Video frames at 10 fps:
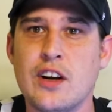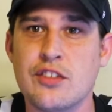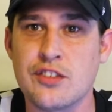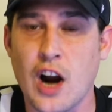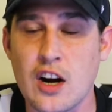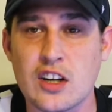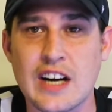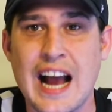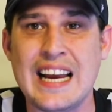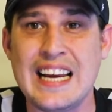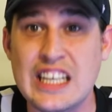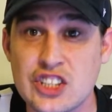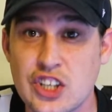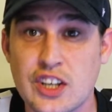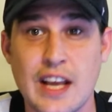starter got
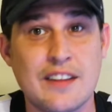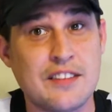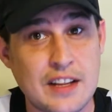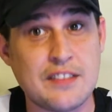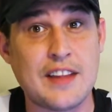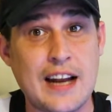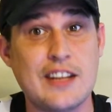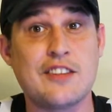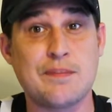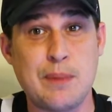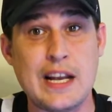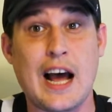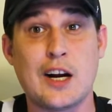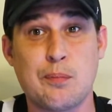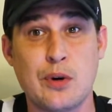injured. And since then, he's been
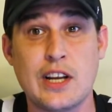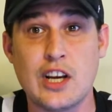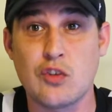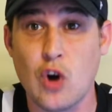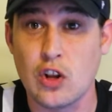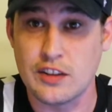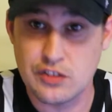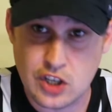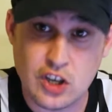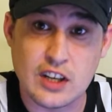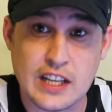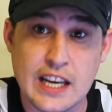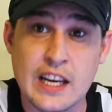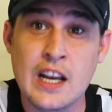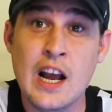on a pretty good roll. He's
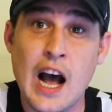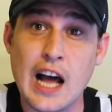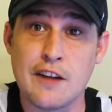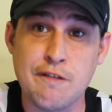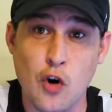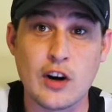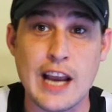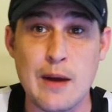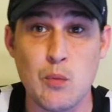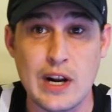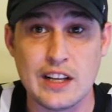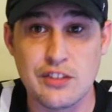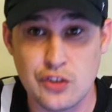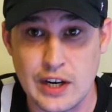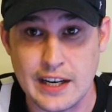currently on a 4-game winning
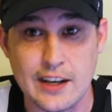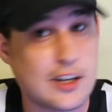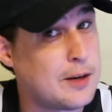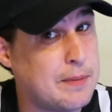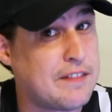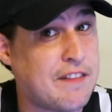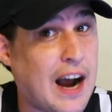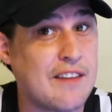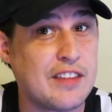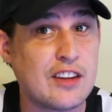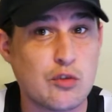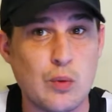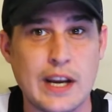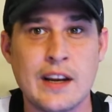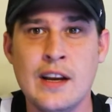streak. It could be 5 this
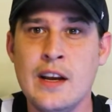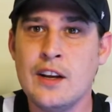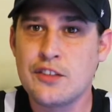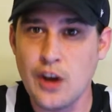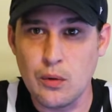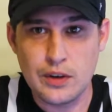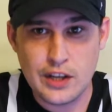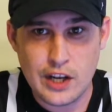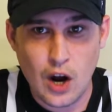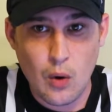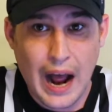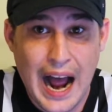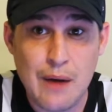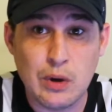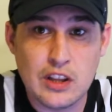week. So, you know,
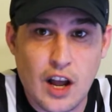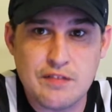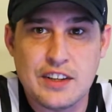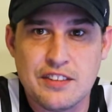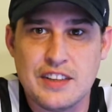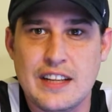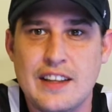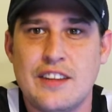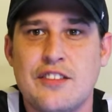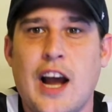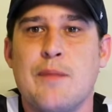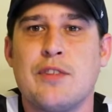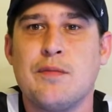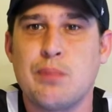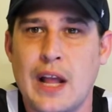I would love to see these types
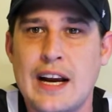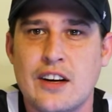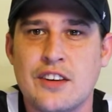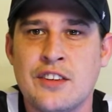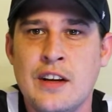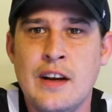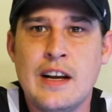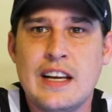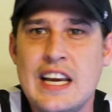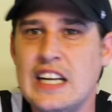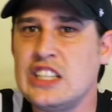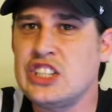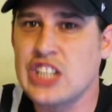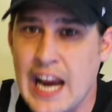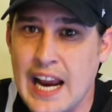of players get a
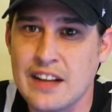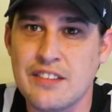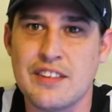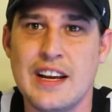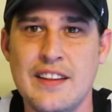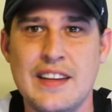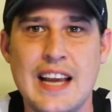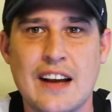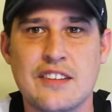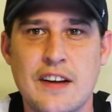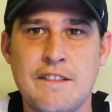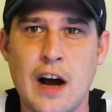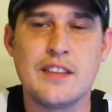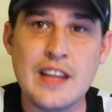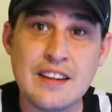chance in the XFL.
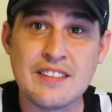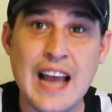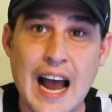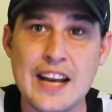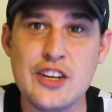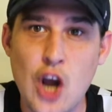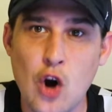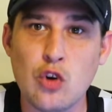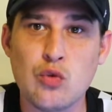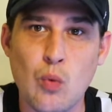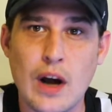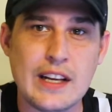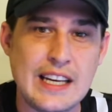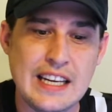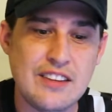This guy knows what
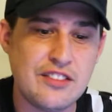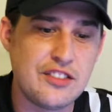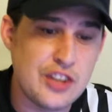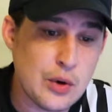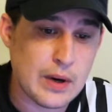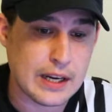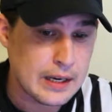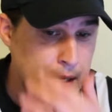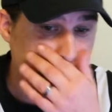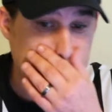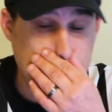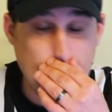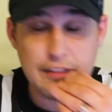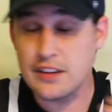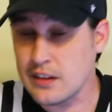he's doing. He
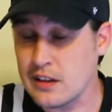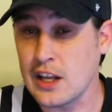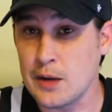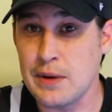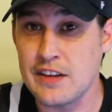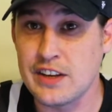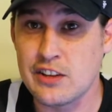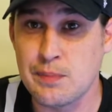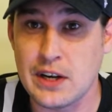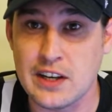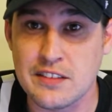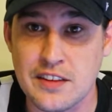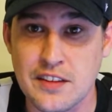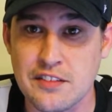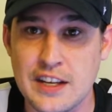has a little bit of experience in
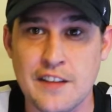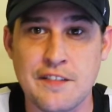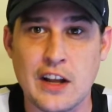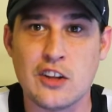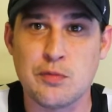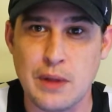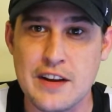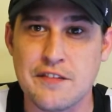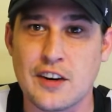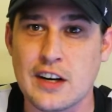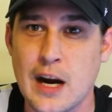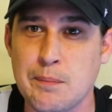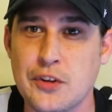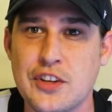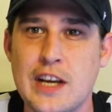the CFL. He's played for a
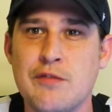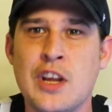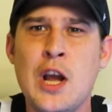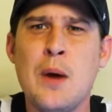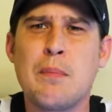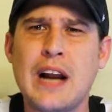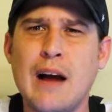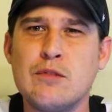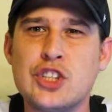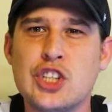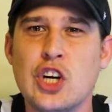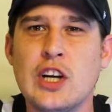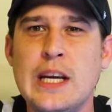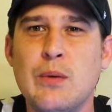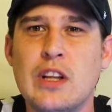couple teams, but I'm sure
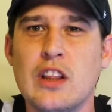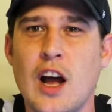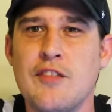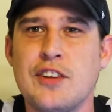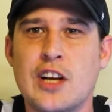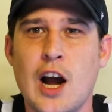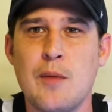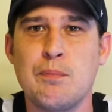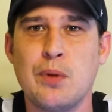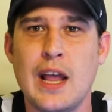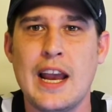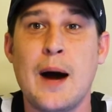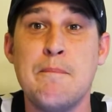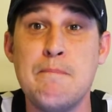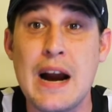he would love to come play
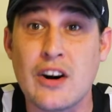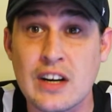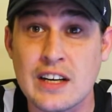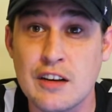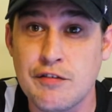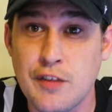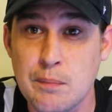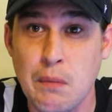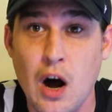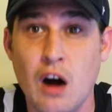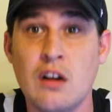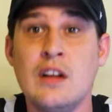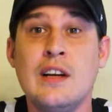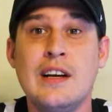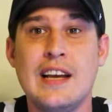American football
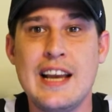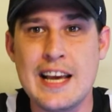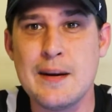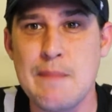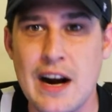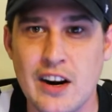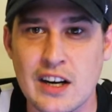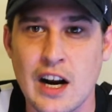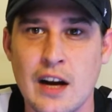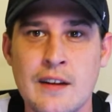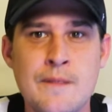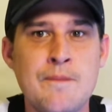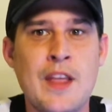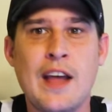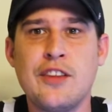in America.
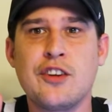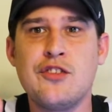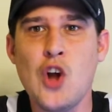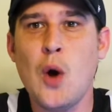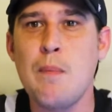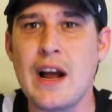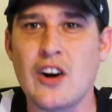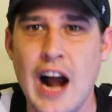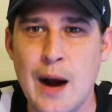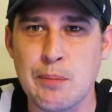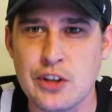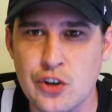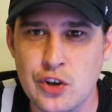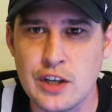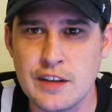And there's no better
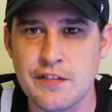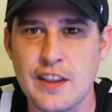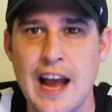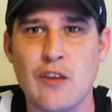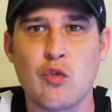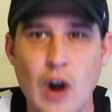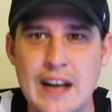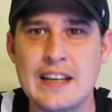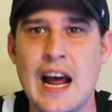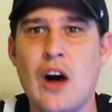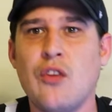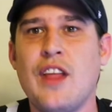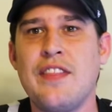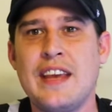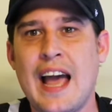opportunity for that right now
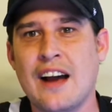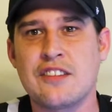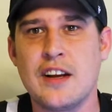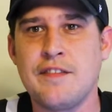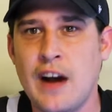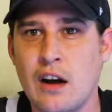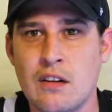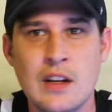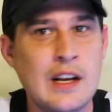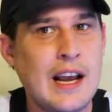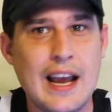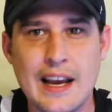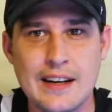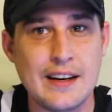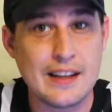than the XFL.
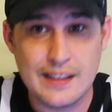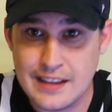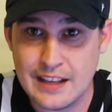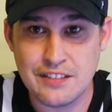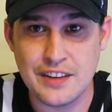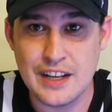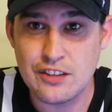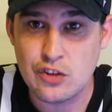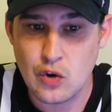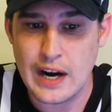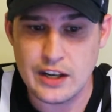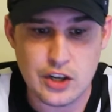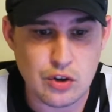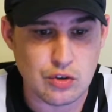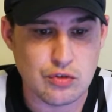And this is great
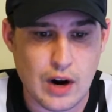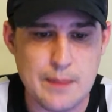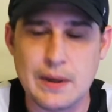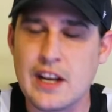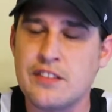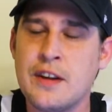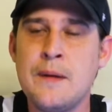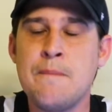news, right? Because